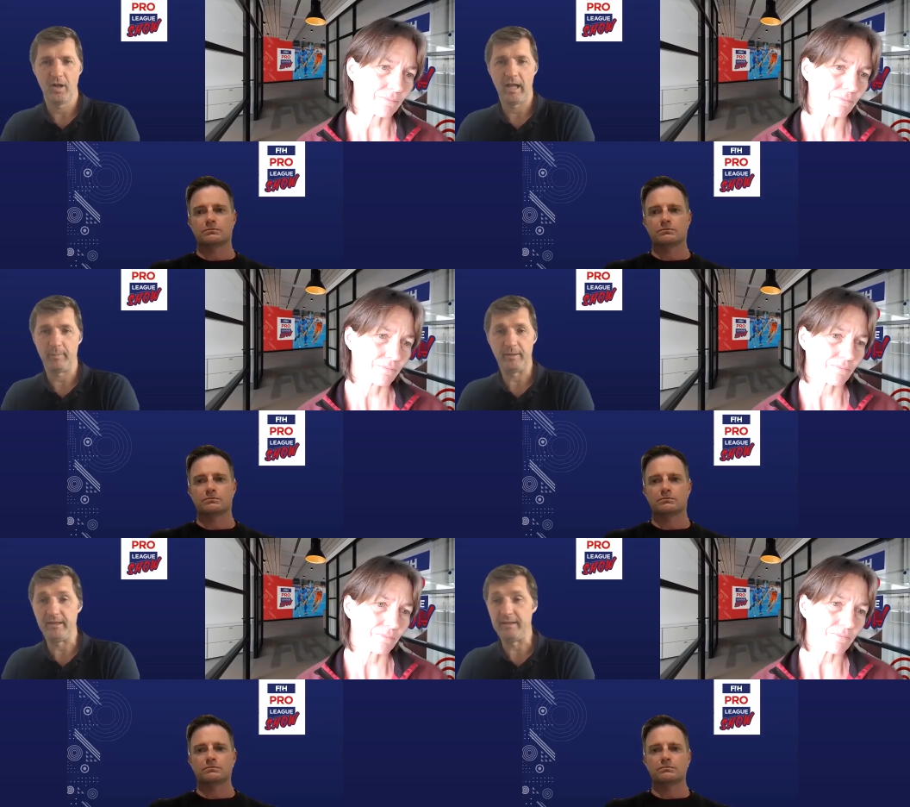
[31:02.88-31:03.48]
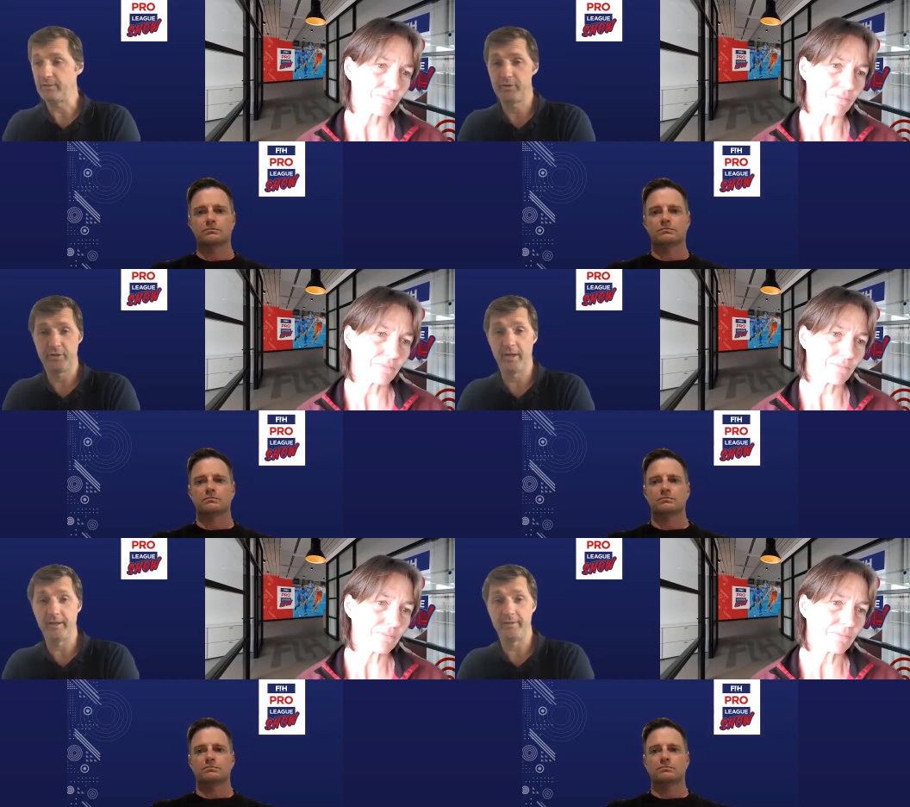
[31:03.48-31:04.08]
Speaker 1: I'll happily leave that to
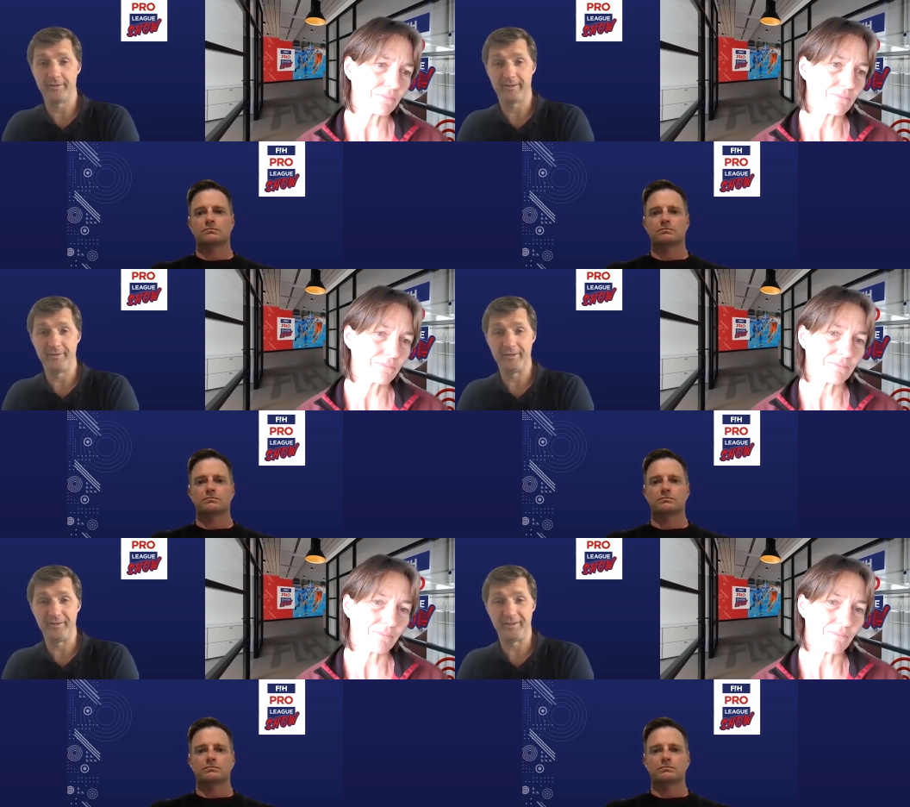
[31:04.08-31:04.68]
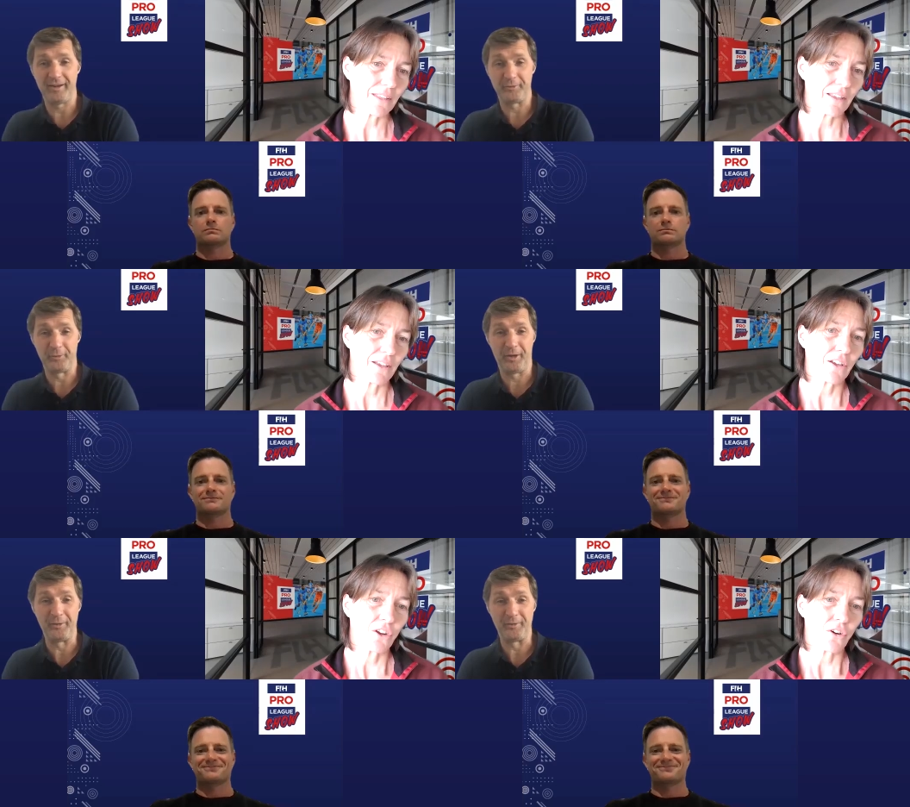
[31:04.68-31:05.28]
Shea. He's the international
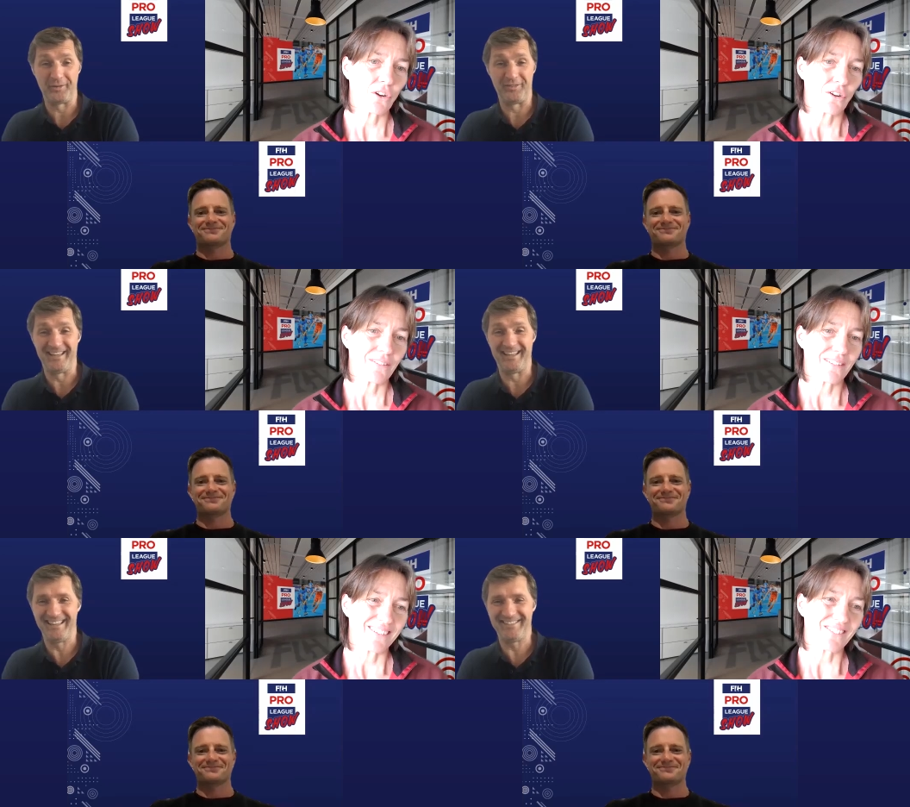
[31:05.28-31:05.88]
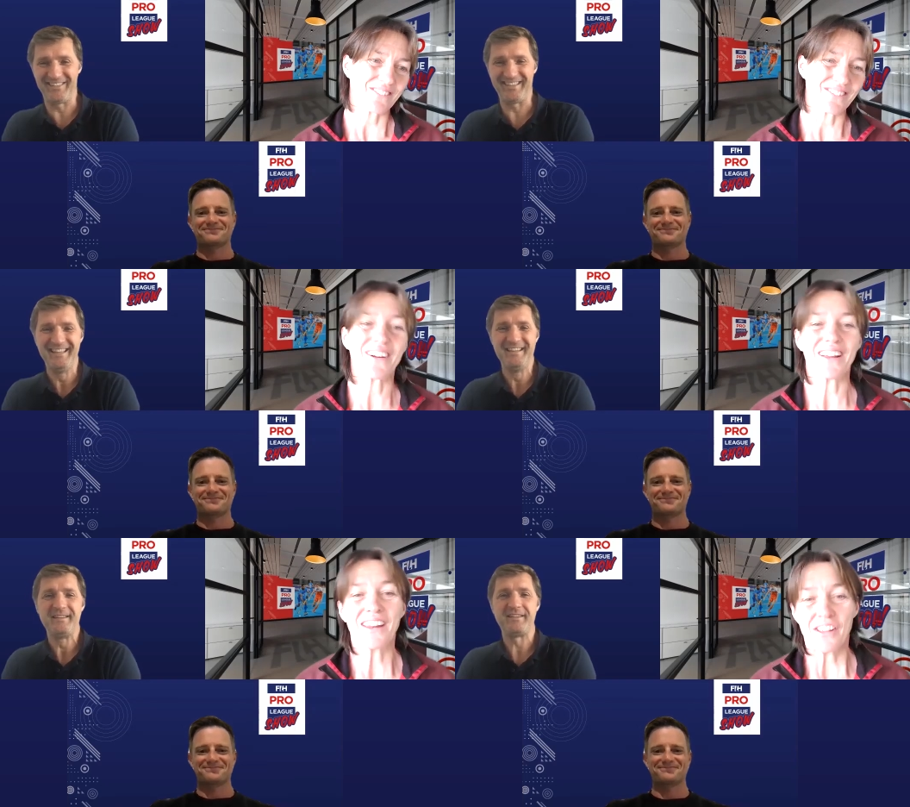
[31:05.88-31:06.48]
coach.
Speaker 2: Right.
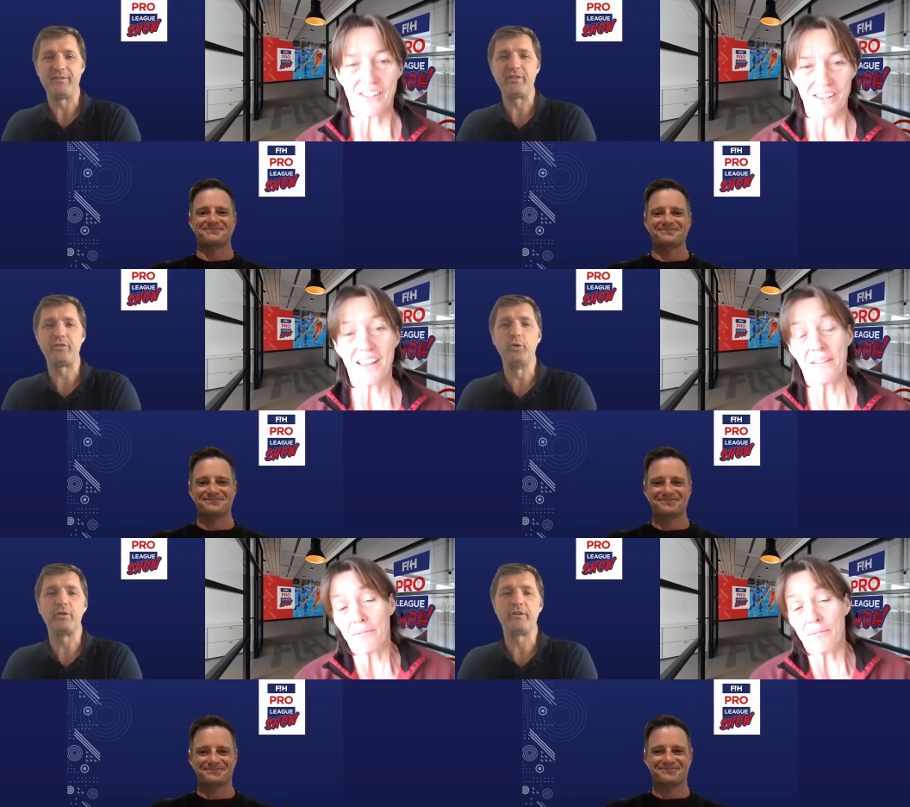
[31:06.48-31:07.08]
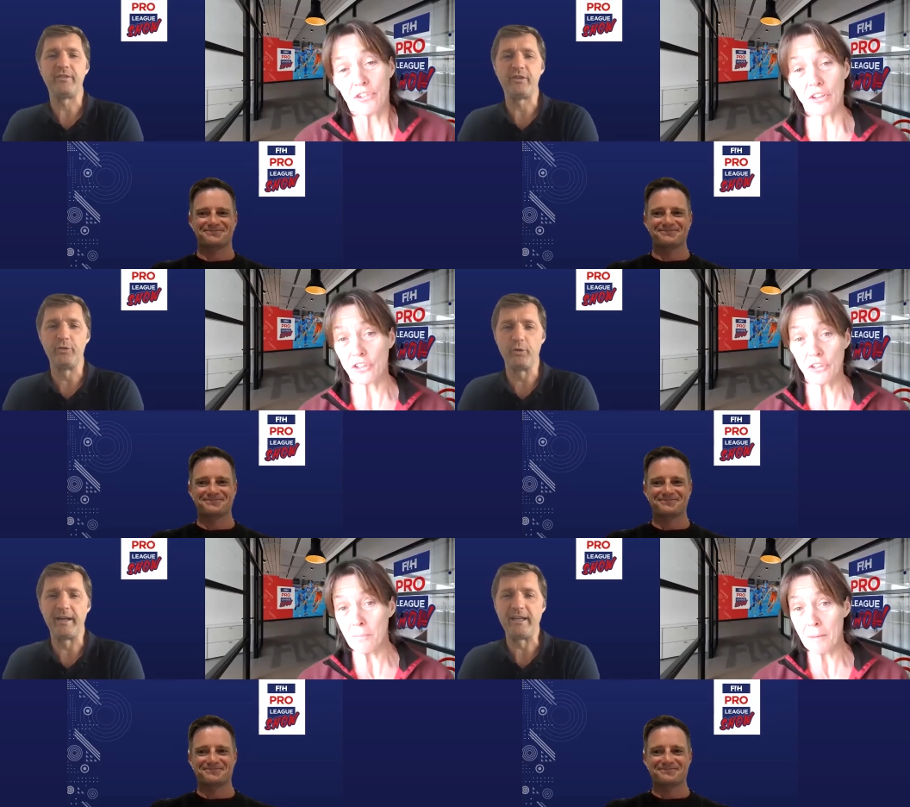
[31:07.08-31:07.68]
Yeah. So
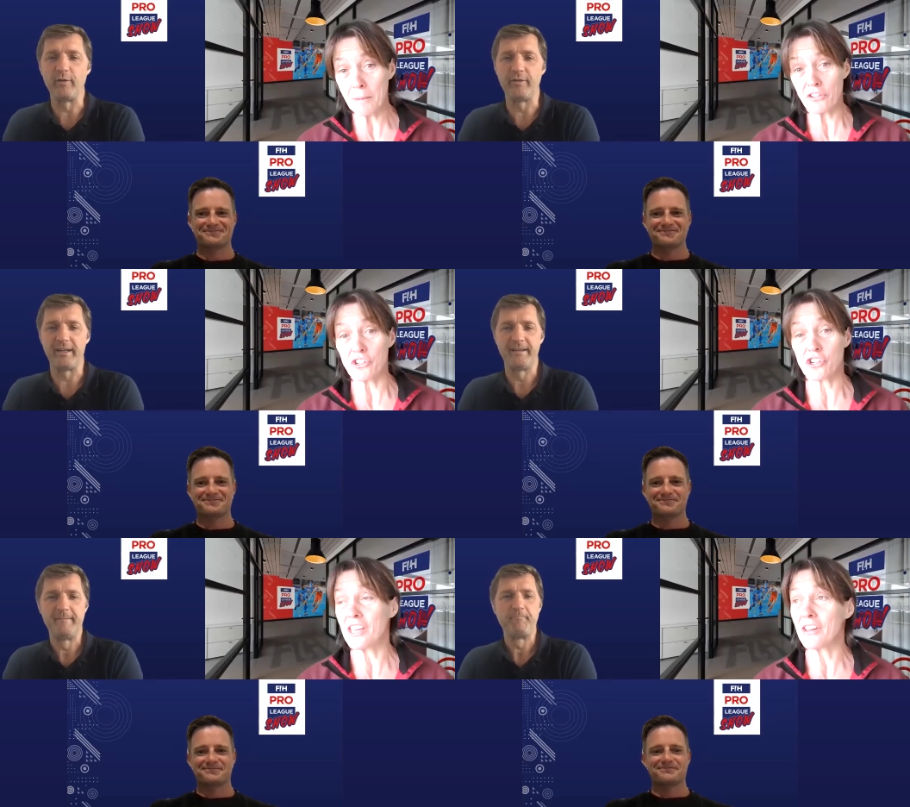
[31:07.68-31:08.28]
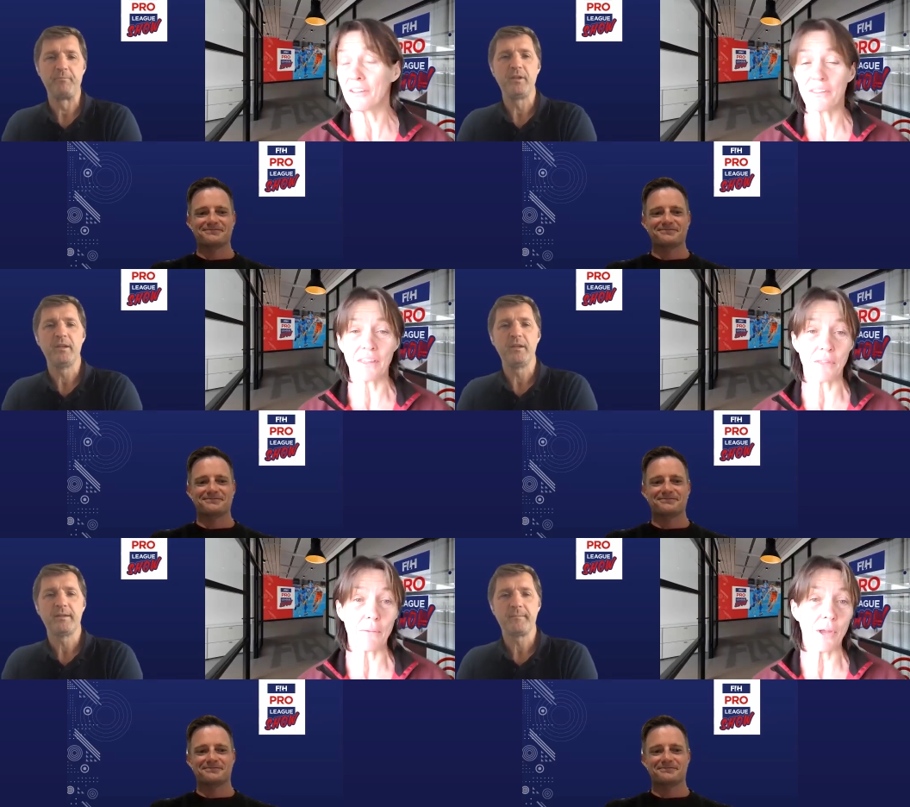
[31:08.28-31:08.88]
basically, Shea, there
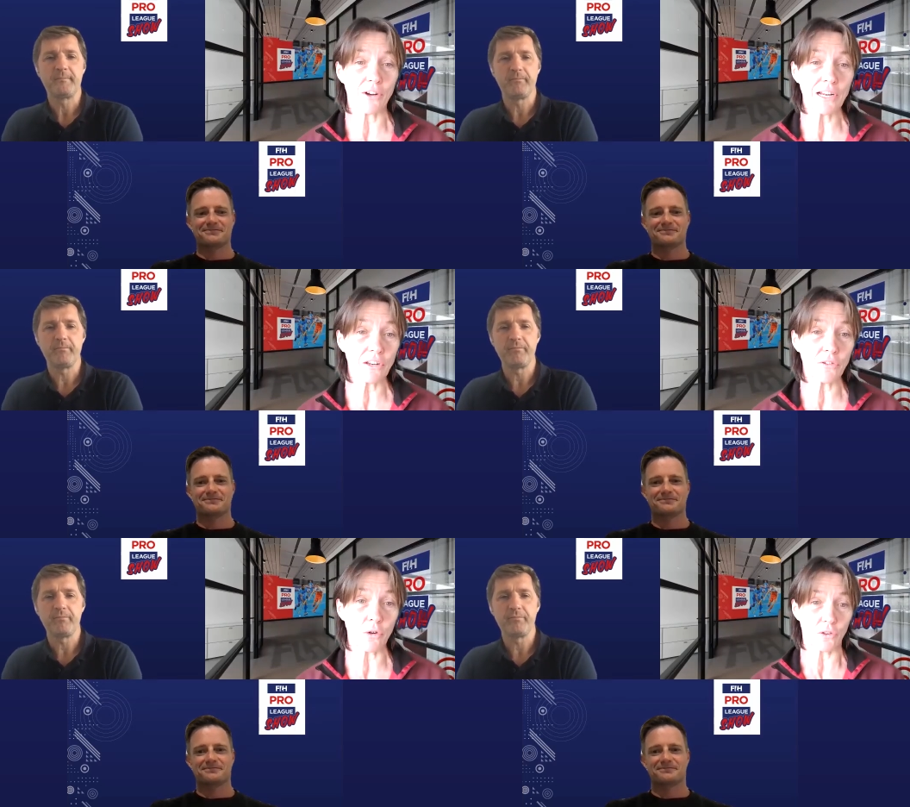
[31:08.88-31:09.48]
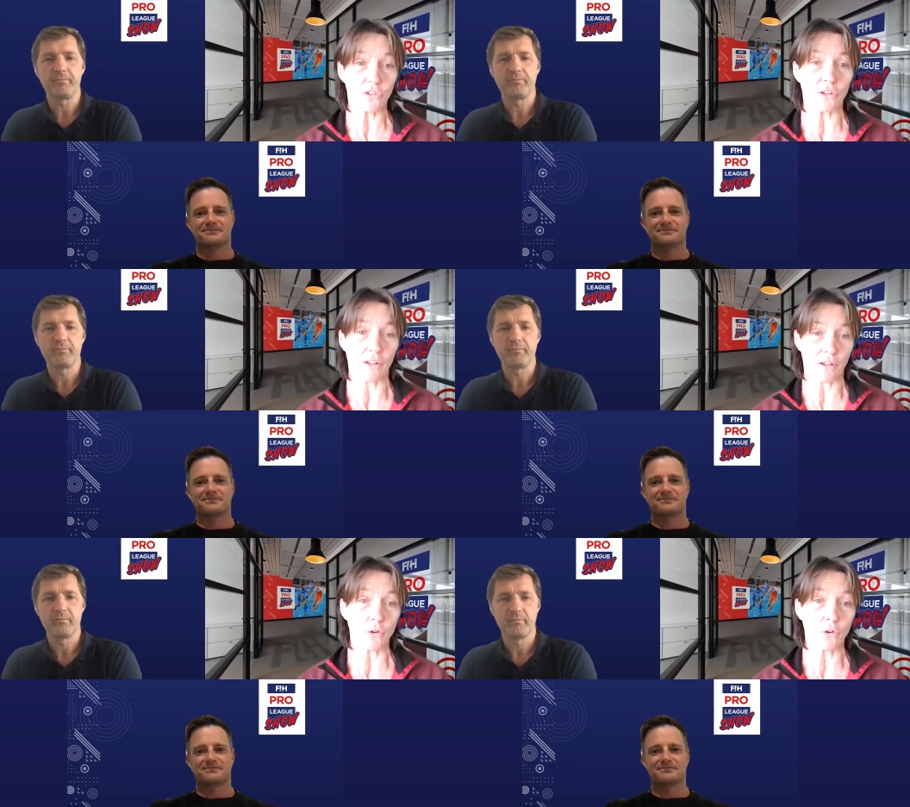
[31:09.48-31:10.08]
we are. England have got this.
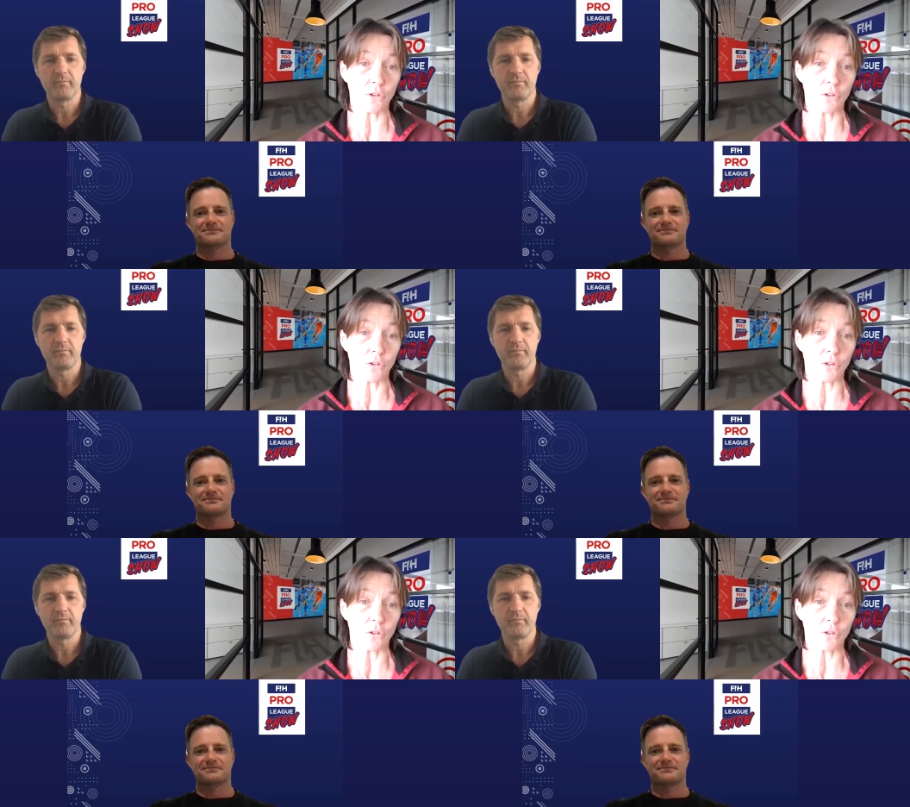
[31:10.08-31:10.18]
Have got a